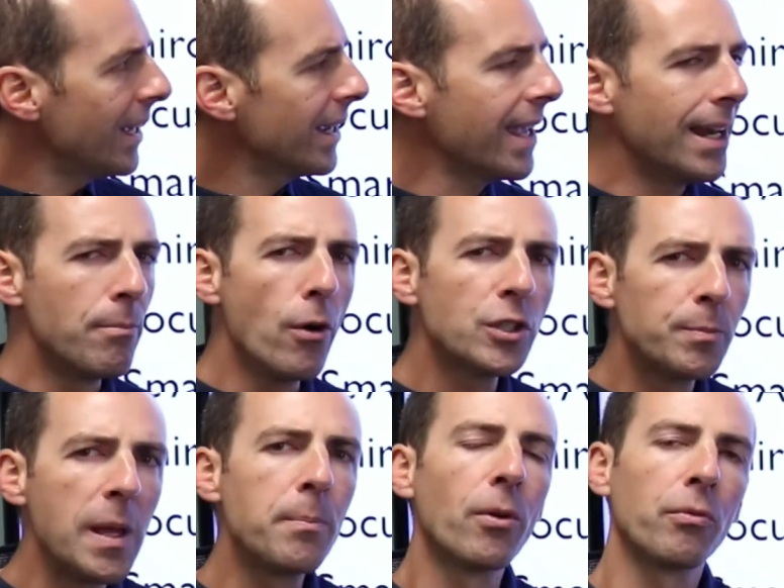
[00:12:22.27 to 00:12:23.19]
Again, most
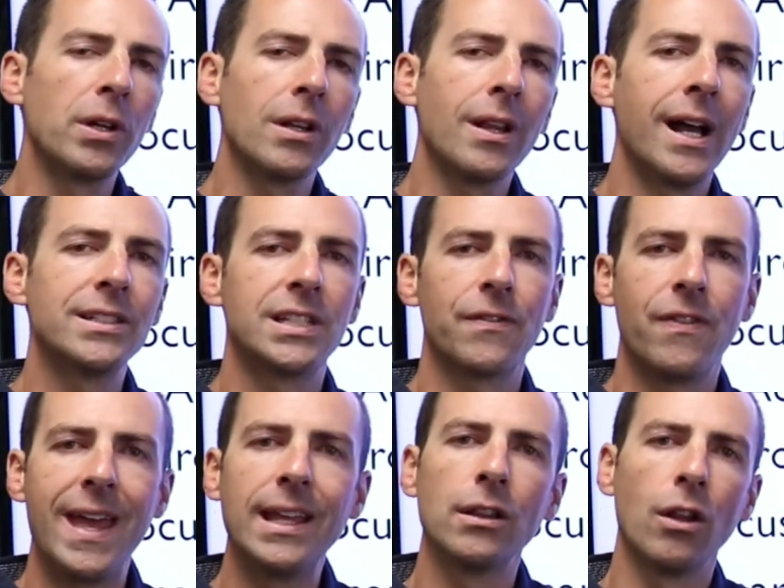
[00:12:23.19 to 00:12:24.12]
people realize if
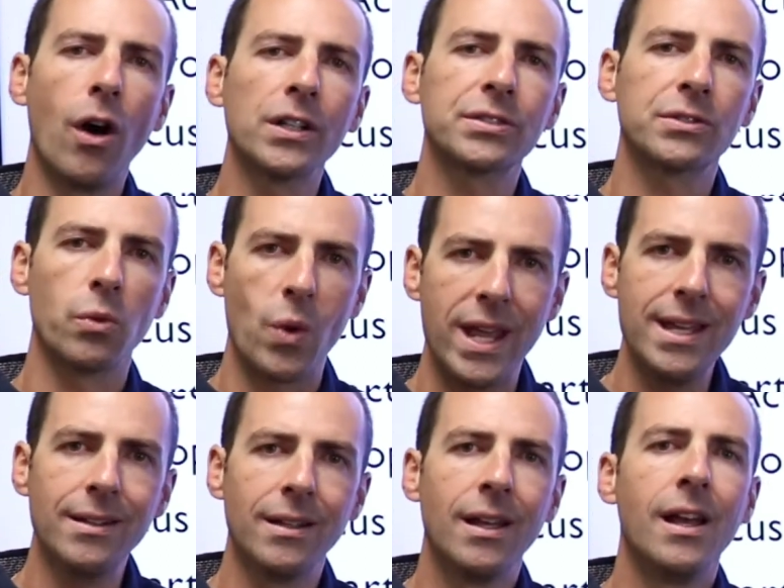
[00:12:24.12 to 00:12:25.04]
they lost
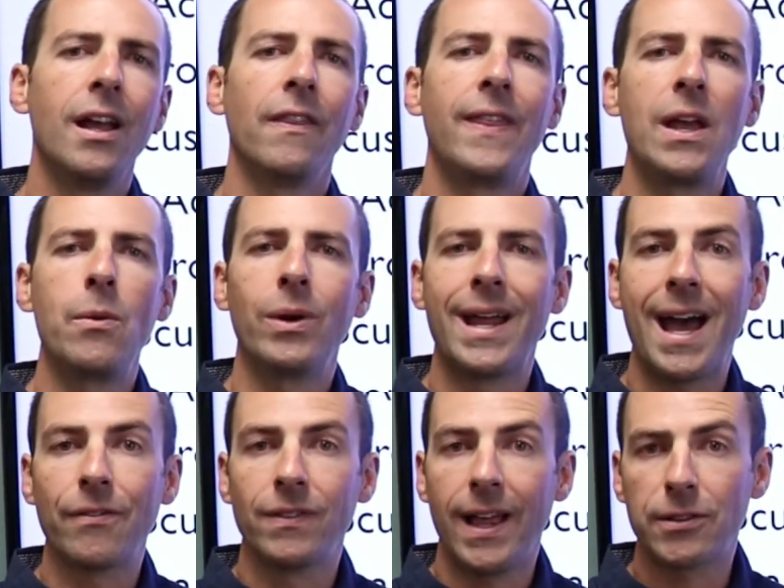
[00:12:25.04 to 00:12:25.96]
weight, they would
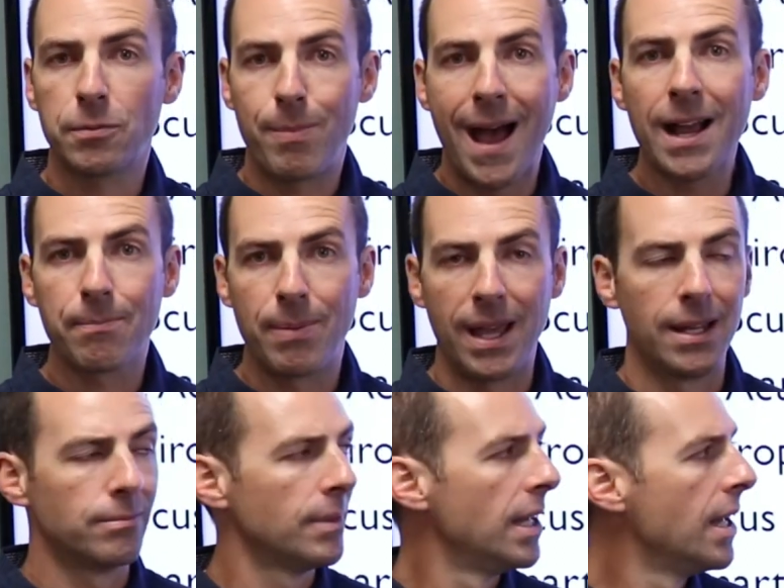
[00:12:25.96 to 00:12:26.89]
have less back pain.